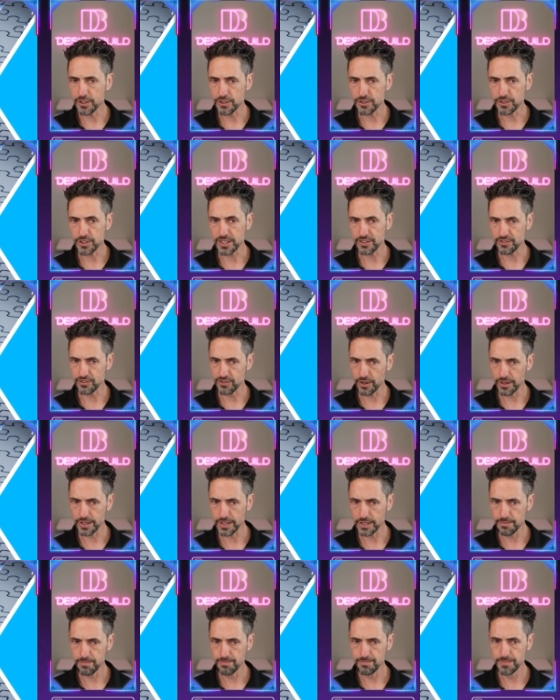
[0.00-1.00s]
to get
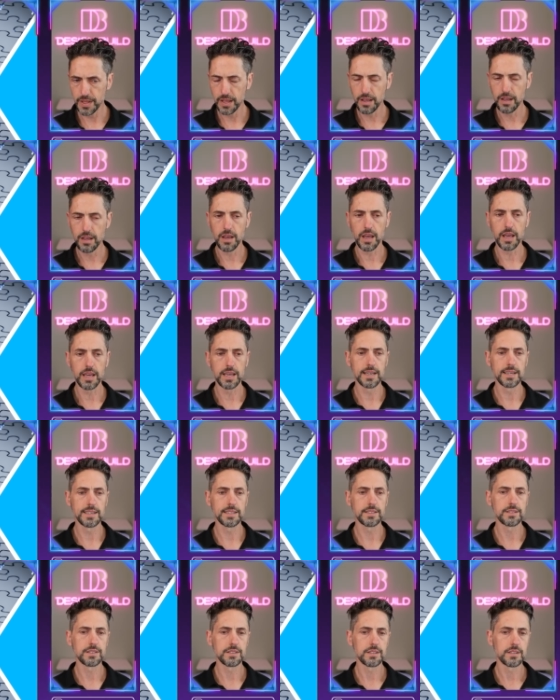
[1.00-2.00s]
started.
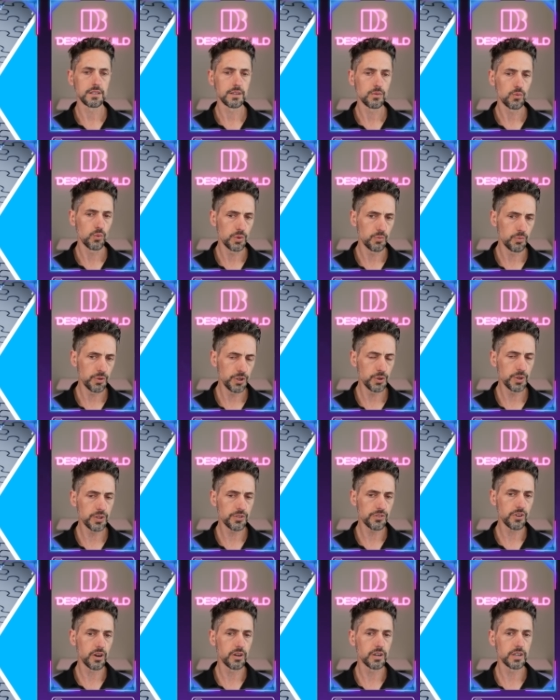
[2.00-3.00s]
And when we do get
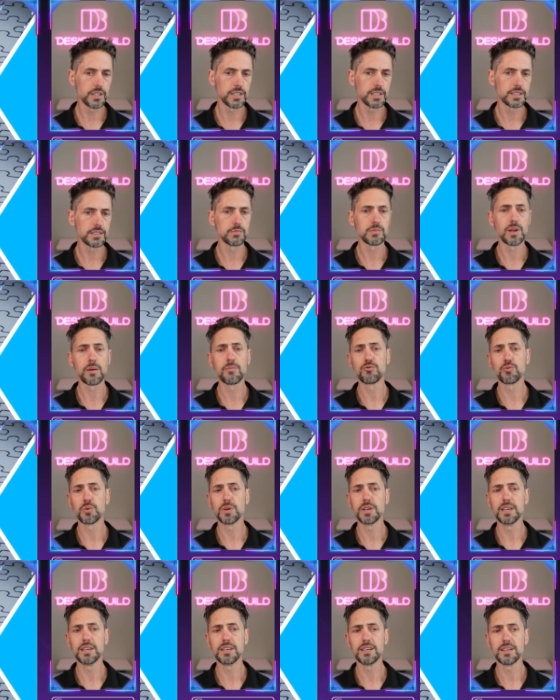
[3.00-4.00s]
started, sometimes
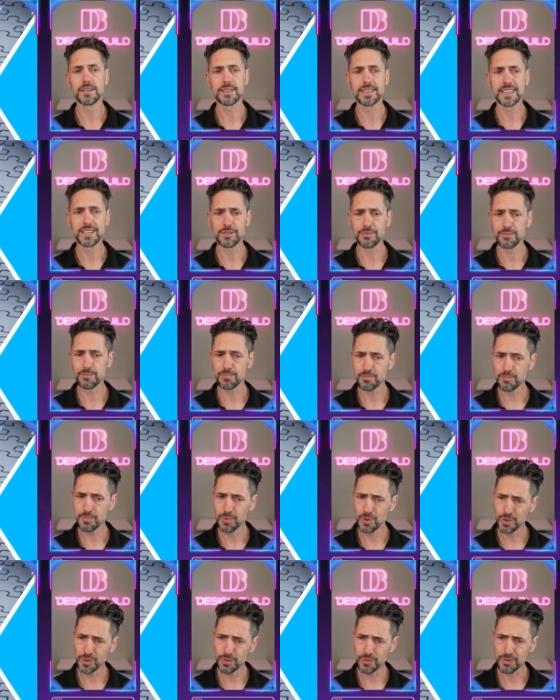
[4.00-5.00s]
we get
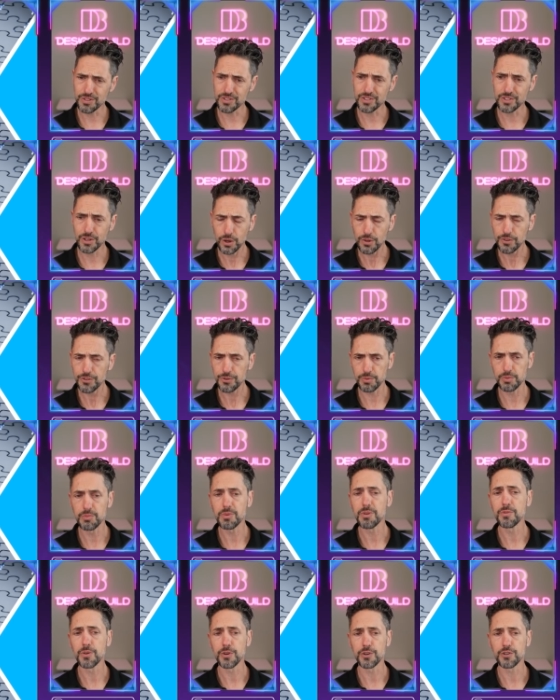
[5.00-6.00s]
poor results when
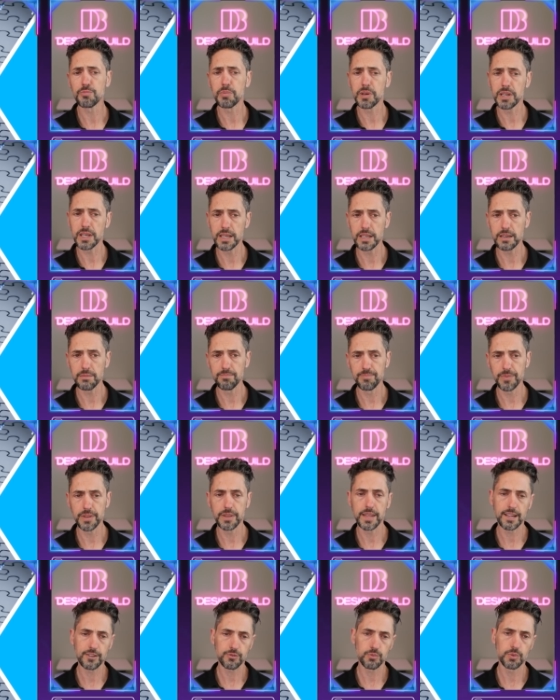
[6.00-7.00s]
we first begin.
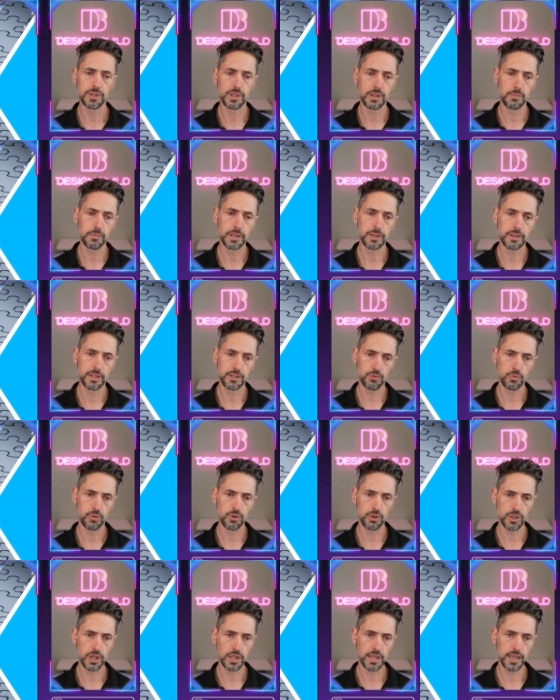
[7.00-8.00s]
And that's one of the big things
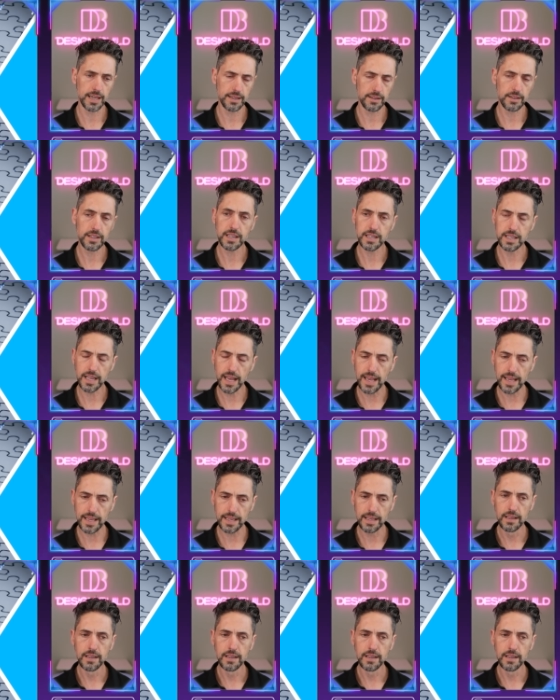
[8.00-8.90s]
we're looking at today,